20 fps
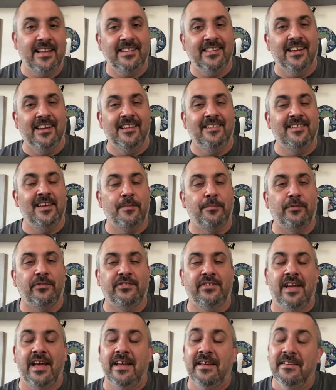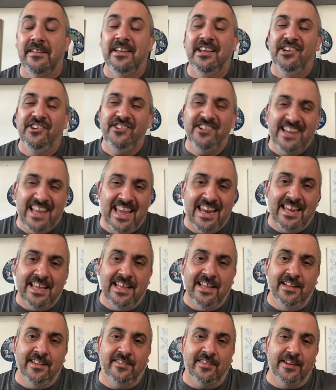The other 10%
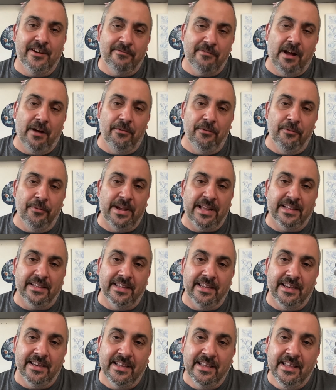shenanigans and around New England.